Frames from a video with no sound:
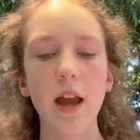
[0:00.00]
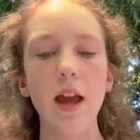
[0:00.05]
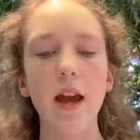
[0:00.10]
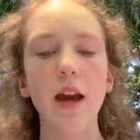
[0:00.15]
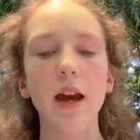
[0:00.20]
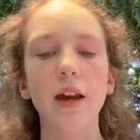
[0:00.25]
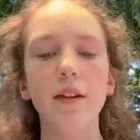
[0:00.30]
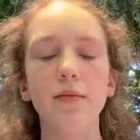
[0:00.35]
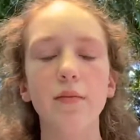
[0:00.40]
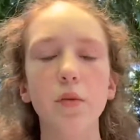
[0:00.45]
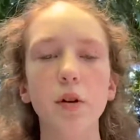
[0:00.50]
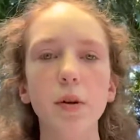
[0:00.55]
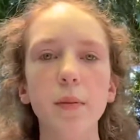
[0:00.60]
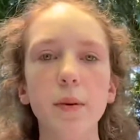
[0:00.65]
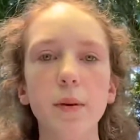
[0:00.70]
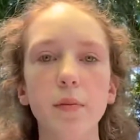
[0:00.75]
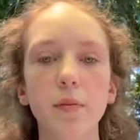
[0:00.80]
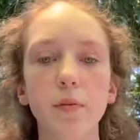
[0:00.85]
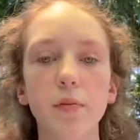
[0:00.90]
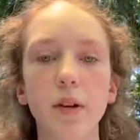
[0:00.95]
If more
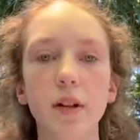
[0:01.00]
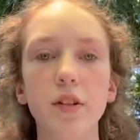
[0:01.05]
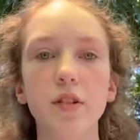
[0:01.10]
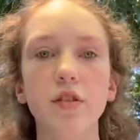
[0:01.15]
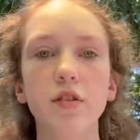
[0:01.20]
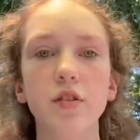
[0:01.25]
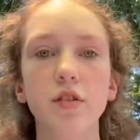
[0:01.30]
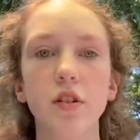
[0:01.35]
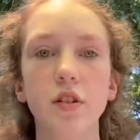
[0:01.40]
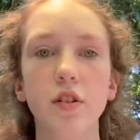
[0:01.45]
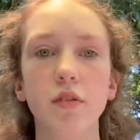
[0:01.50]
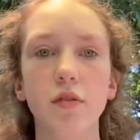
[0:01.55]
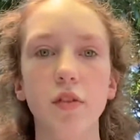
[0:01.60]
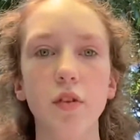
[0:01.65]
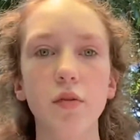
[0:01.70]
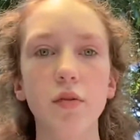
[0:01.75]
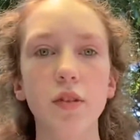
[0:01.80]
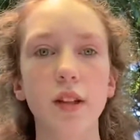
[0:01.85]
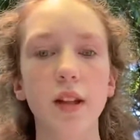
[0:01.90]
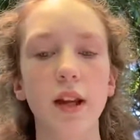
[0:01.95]
people register to
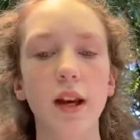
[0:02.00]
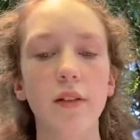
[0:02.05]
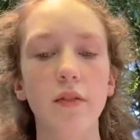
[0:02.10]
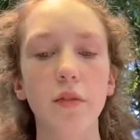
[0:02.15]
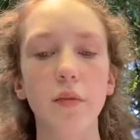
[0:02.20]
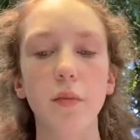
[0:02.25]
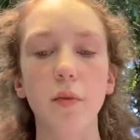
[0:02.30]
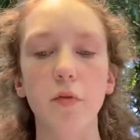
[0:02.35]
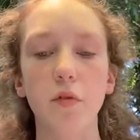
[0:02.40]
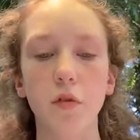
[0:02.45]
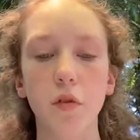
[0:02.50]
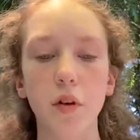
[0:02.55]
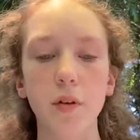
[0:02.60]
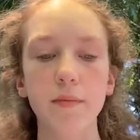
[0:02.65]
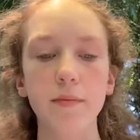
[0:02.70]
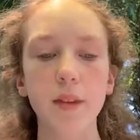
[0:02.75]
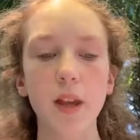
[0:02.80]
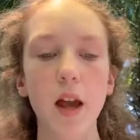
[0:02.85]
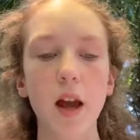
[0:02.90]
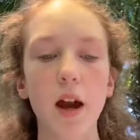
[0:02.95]
vote than ever before,
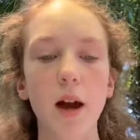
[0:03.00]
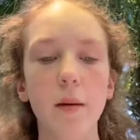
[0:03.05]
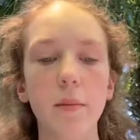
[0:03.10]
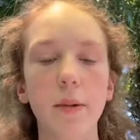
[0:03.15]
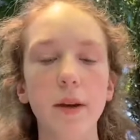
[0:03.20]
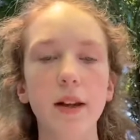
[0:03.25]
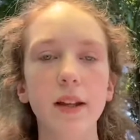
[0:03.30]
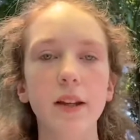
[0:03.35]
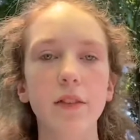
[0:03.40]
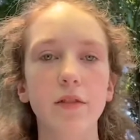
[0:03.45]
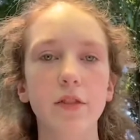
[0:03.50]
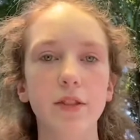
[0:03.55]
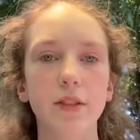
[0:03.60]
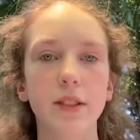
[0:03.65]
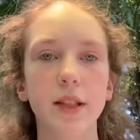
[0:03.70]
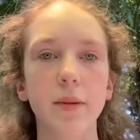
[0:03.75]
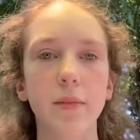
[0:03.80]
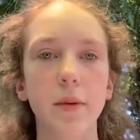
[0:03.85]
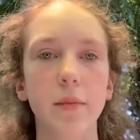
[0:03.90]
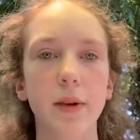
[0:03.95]
a big difference
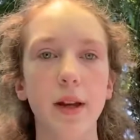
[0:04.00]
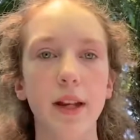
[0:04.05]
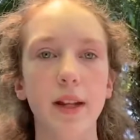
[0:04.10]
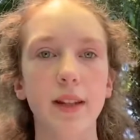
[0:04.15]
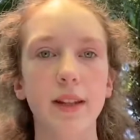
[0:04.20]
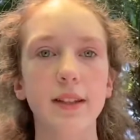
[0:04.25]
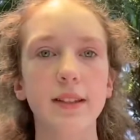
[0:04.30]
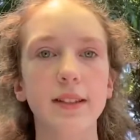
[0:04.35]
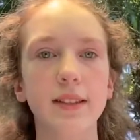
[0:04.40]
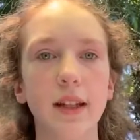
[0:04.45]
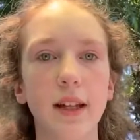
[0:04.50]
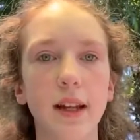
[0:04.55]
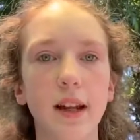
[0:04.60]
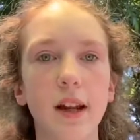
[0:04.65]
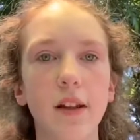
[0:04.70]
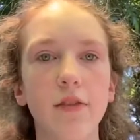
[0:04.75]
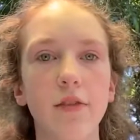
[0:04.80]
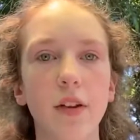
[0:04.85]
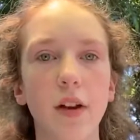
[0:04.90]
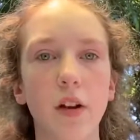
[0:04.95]
can be made in the state
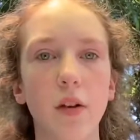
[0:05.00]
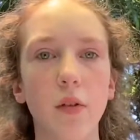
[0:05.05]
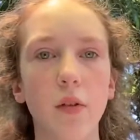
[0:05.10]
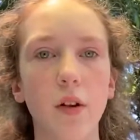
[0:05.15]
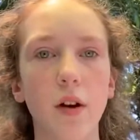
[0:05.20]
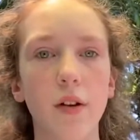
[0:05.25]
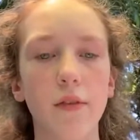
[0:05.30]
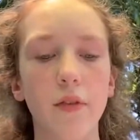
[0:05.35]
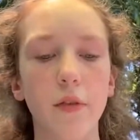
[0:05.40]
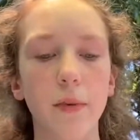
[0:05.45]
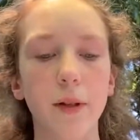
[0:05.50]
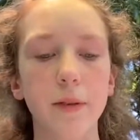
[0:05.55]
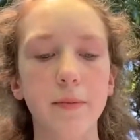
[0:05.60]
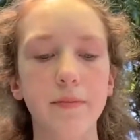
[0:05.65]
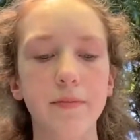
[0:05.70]
and federal government.